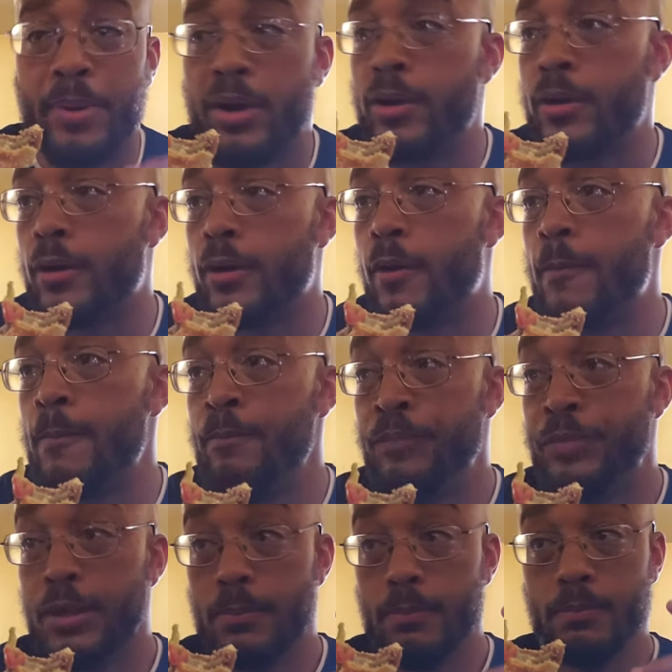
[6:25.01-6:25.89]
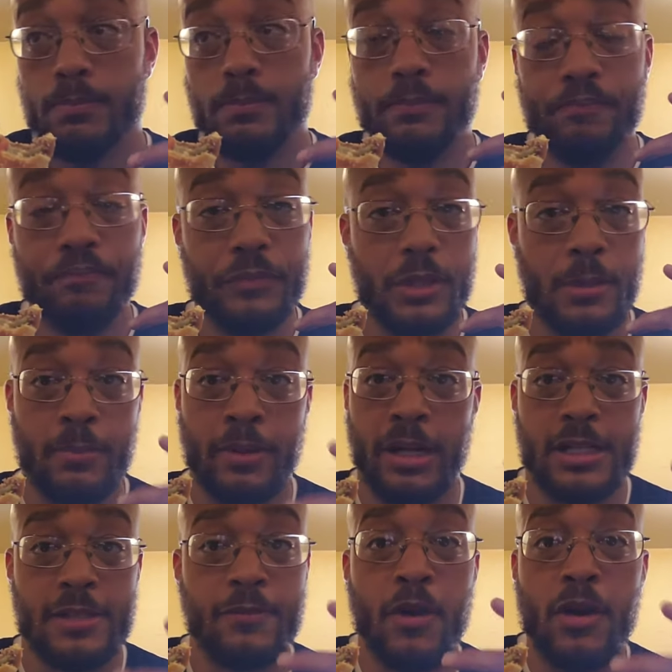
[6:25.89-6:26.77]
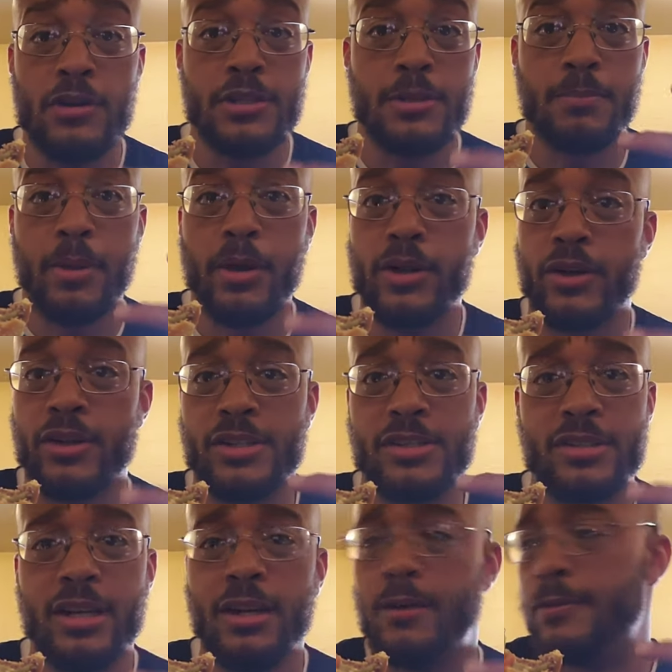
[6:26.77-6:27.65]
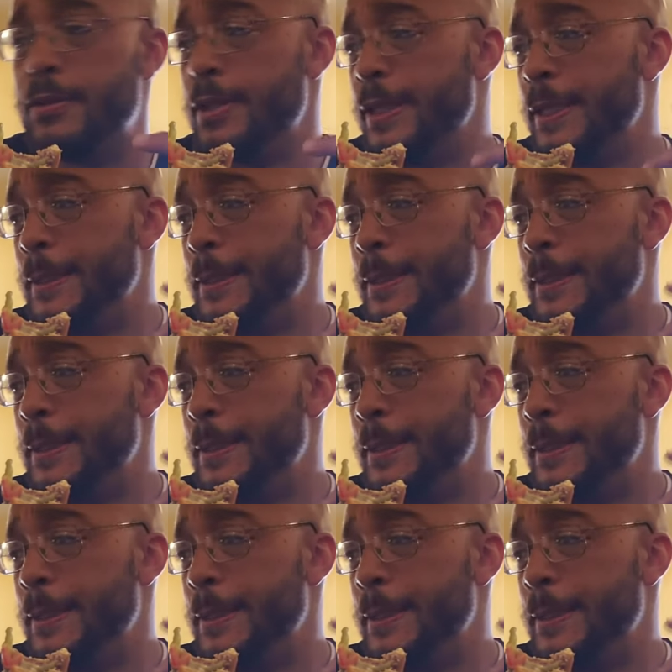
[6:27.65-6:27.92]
burger. But as far as the burger itself,